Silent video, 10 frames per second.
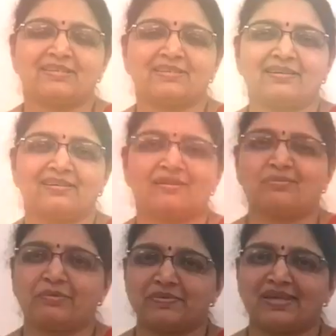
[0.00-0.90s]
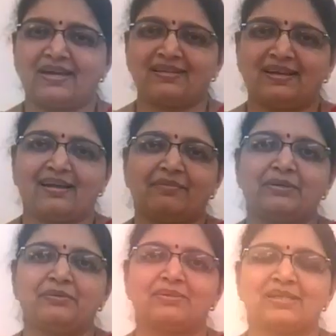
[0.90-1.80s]
Teacher is the website that I've
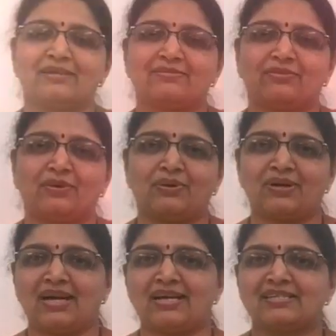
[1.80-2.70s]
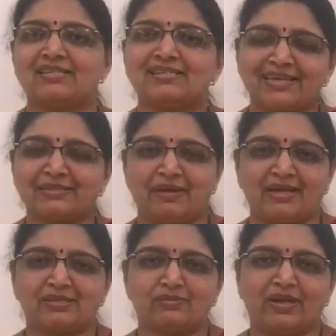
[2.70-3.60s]
been using for last just six
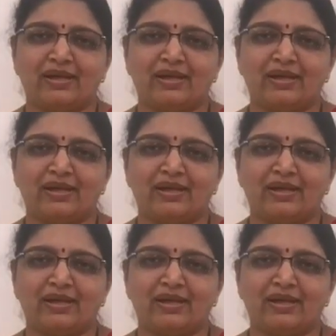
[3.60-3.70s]
months